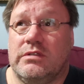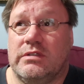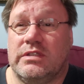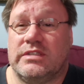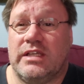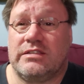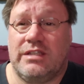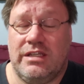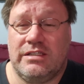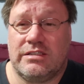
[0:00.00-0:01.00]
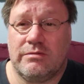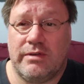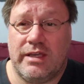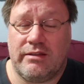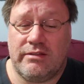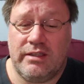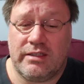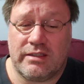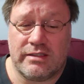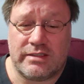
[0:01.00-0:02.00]
does that change the way I
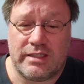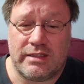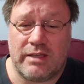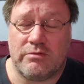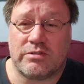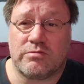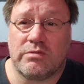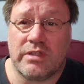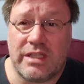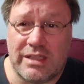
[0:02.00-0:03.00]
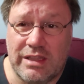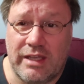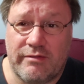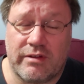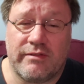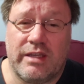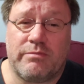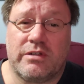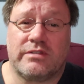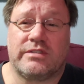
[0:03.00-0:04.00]
think? That was really clever of that
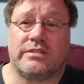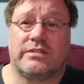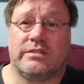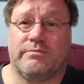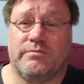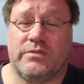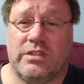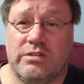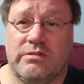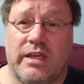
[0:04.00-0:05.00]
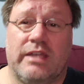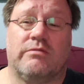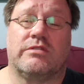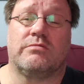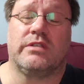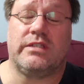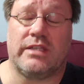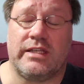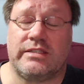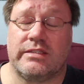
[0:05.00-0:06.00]
person to do that. It was really
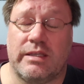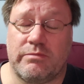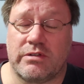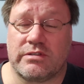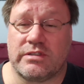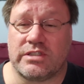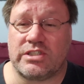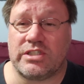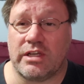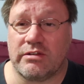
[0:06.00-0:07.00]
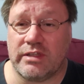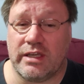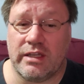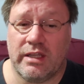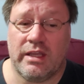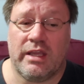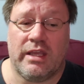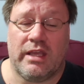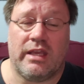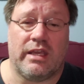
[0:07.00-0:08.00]
nice of that person to share that.
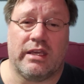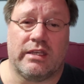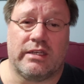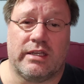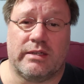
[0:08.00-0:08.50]
And